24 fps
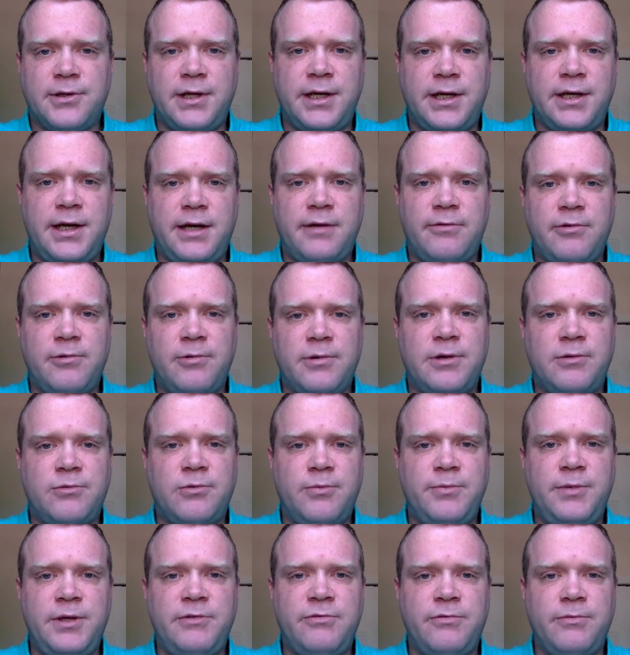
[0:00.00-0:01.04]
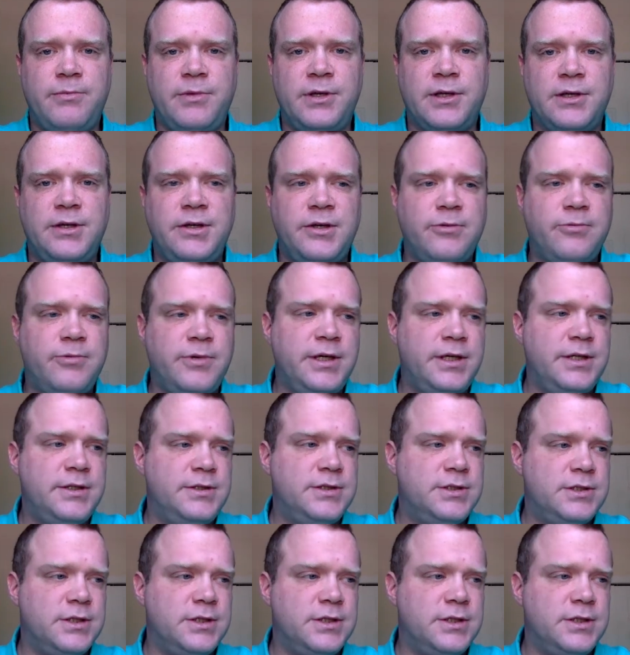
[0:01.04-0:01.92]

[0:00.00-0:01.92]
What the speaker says: that everyone will be familiar with.